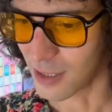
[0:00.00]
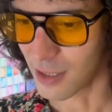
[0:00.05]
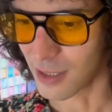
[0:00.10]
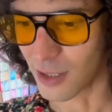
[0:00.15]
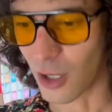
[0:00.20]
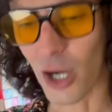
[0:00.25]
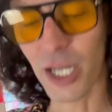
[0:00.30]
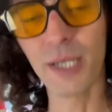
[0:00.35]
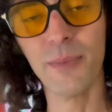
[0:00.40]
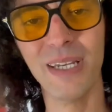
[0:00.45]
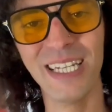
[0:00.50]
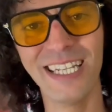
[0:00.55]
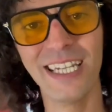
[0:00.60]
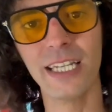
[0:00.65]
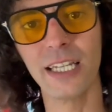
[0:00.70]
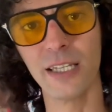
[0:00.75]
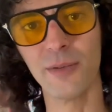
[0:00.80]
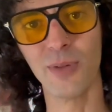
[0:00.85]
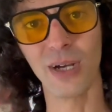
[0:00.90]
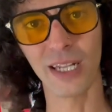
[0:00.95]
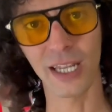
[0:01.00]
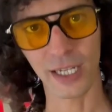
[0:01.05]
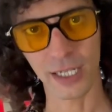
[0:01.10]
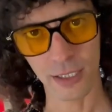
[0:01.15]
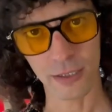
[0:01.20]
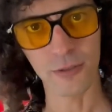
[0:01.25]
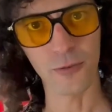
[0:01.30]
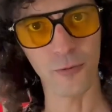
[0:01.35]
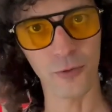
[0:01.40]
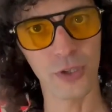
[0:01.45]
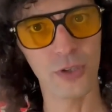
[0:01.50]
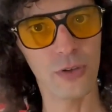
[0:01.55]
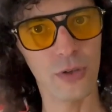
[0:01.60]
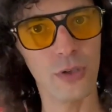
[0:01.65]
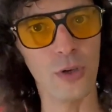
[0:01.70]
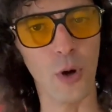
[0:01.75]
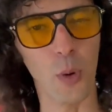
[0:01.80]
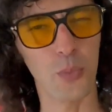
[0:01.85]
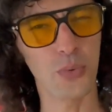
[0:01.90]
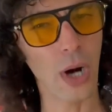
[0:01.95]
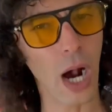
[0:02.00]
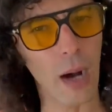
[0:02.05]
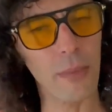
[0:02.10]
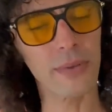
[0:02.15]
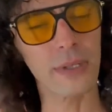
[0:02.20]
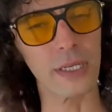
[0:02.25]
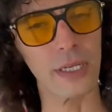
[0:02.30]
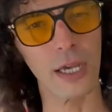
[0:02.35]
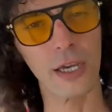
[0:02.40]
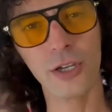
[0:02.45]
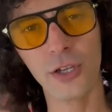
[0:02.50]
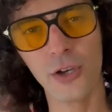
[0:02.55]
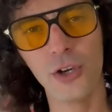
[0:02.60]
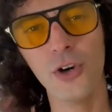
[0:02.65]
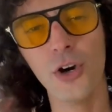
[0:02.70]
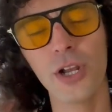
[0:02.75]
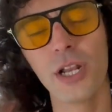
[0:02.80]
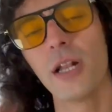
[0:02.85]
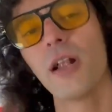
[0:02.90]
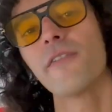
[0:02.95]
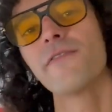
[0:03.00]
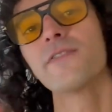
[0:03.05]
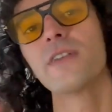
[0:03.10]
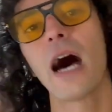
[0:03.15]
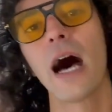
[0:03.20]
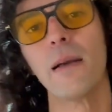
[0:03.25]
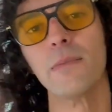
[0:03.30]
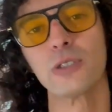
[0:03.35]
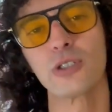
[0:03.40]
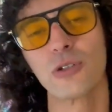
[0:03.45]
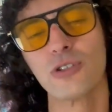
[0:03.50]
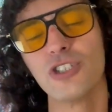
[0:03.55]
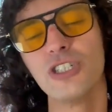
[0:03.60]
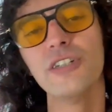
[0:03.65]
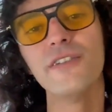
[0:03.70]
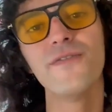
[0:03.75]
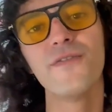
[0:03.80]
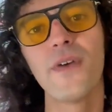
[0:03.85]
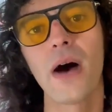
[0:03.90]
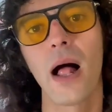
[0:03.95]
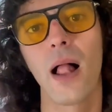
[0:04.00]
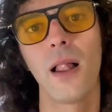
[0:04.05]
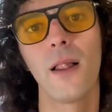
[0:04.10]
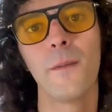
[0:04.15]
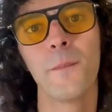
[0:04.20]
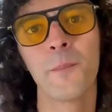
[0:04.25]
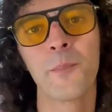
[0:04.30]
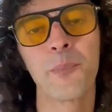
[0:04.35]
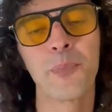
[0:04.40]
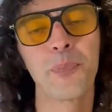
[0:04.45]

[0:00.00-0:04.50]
not immediately but like you know promptly a good enough time so she fell